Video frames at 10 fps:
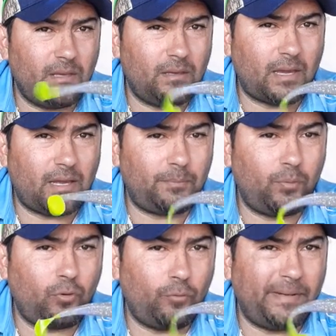at
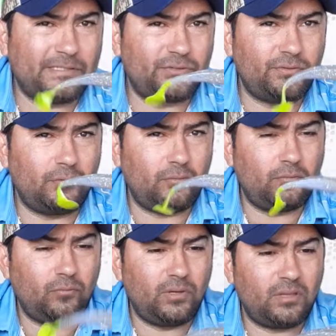Port Mansfield
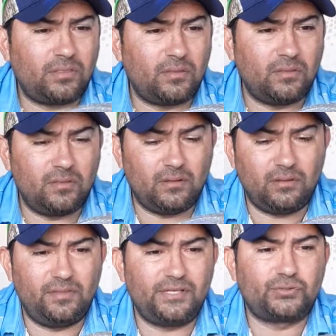with
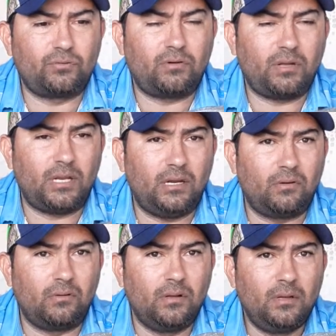this one right
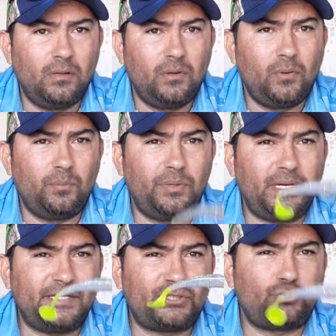here, but
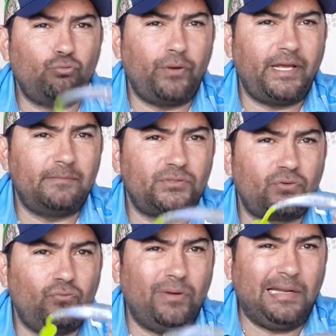it swims
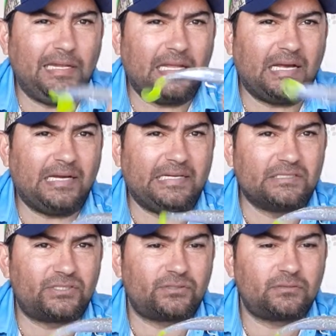really
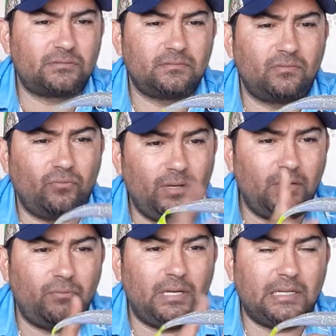nice, really,
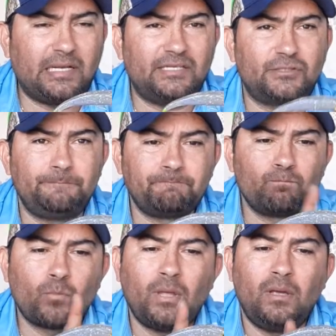really nice.
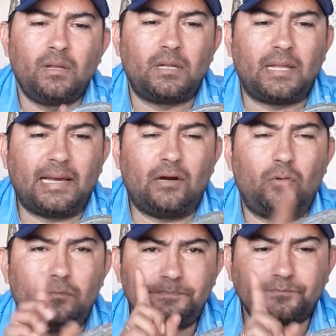Now,